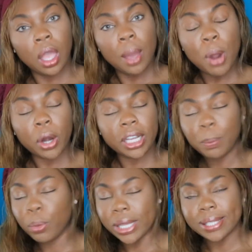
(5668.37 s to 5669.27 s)

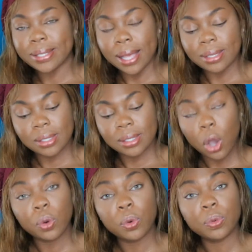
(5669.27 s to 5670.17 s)
party princess.
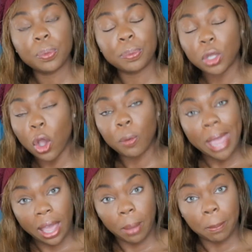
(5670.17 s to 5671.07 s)
No, no,
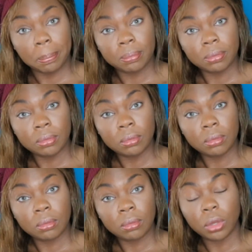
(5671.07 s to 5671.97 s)
ma'am.
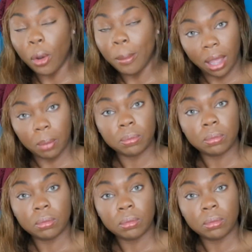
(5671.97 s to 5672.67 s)
No, ma'am.